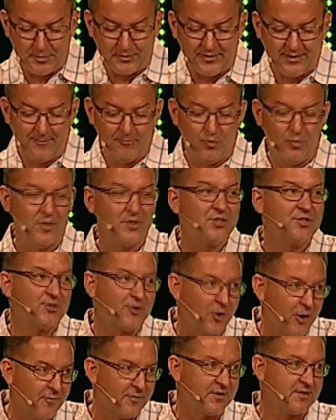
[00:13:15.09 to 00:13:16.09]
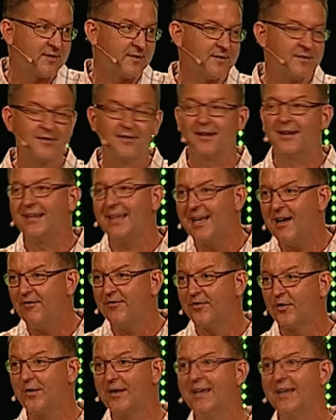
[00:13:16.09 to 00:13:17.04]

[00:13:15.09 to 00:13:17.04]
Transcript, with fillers: but then want services that allow for